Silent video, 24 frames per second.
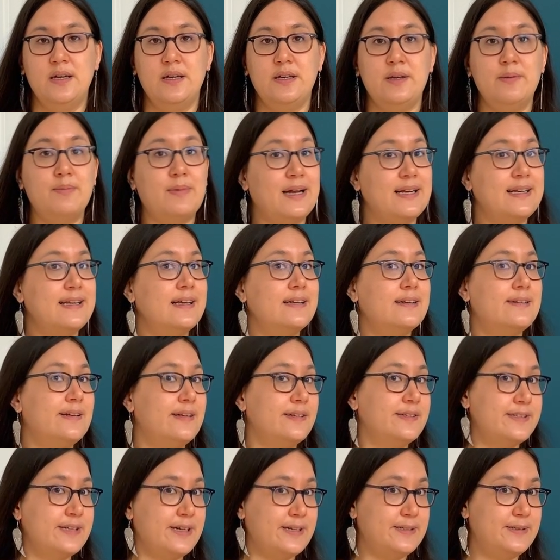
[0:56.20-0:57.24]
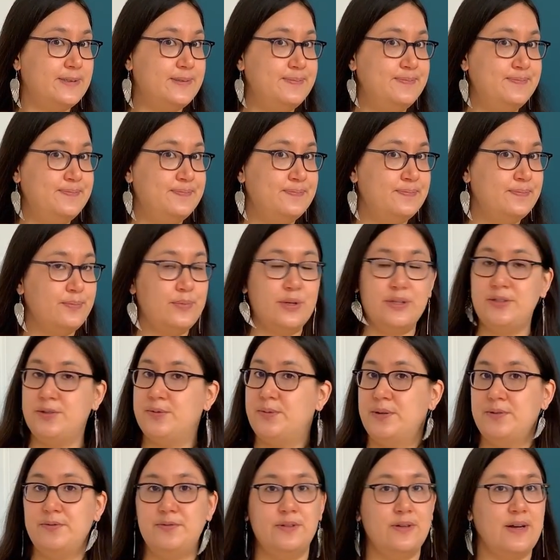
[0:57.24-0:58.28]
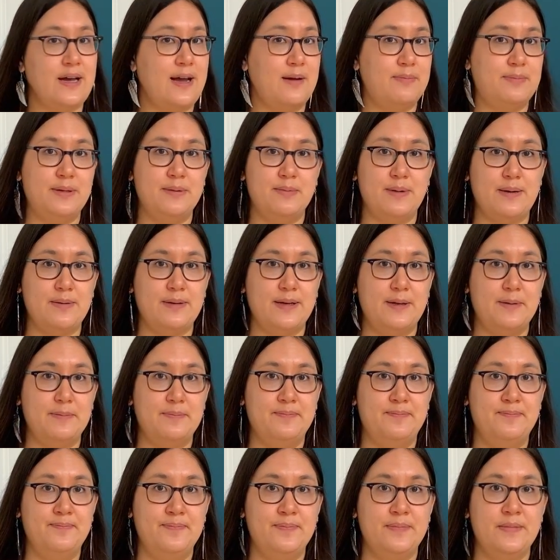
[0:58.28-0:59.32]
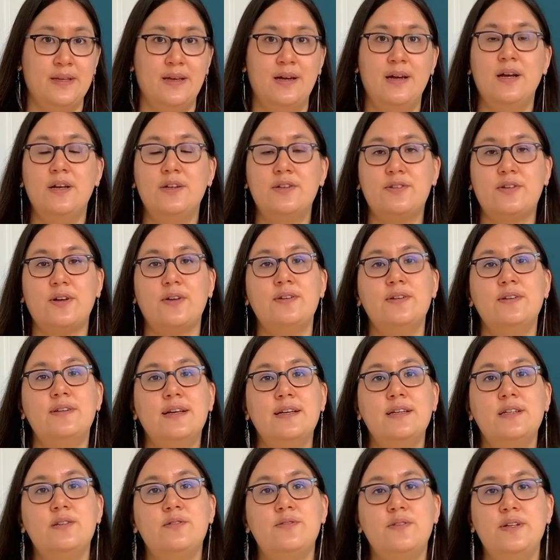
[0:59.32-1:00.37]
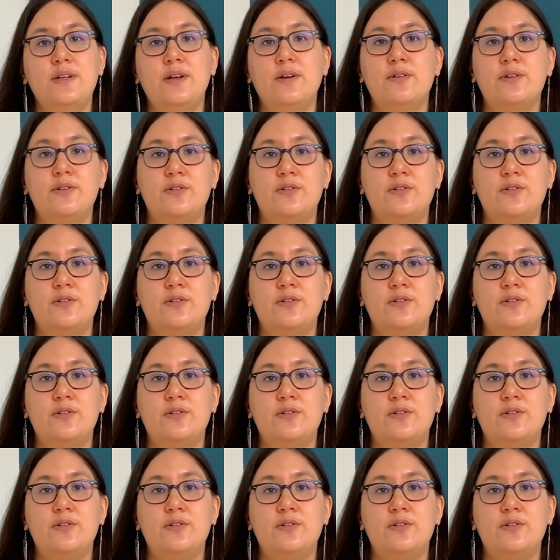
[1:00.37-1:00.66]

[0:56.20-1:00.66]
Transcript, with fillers: You might get a lot done, but you won't feel happy about it. So today's video